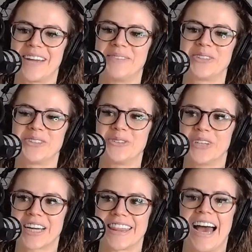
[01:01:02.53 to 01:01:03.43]
able to
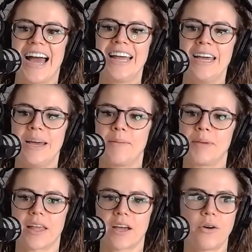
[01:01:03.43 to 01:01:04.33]
look at that and
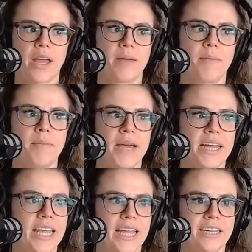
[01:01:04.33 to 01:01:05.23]
be like, okay, maybe I
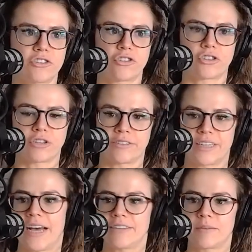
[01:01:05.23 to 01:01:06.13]
can't
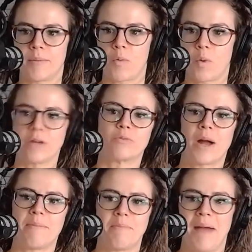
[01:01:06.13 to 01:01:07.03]
test my 1
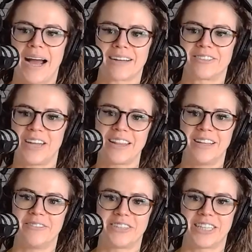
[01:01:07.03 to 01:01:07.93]
rep max
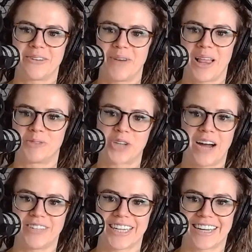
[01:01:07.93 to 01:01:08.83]
deadlifting while I'm
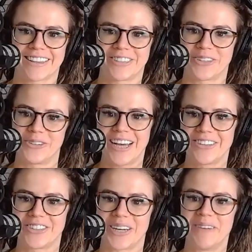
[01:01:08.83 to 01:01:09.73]
traveling at this
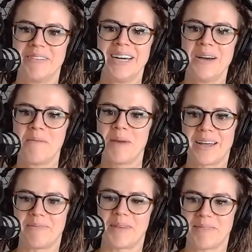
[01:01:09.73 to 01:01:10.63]
hotel gym,
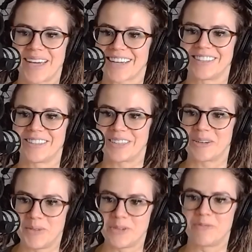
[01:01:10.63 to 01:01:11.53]
but maybe I can still
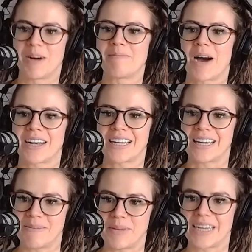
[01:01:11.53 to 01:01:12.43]
move my body
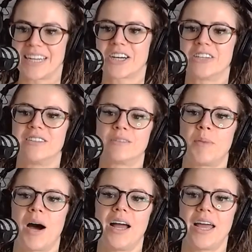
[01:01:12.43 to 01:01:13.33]
and be in a good
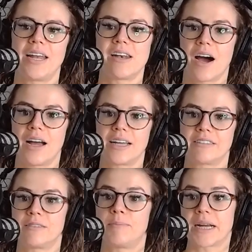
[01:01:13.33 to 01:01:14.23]
spot and not
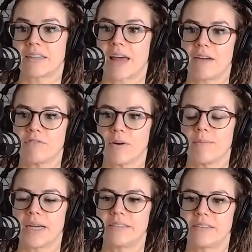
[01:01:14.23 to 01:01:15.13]
expect that from
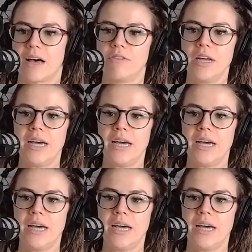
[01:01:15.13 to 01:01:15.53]
myself.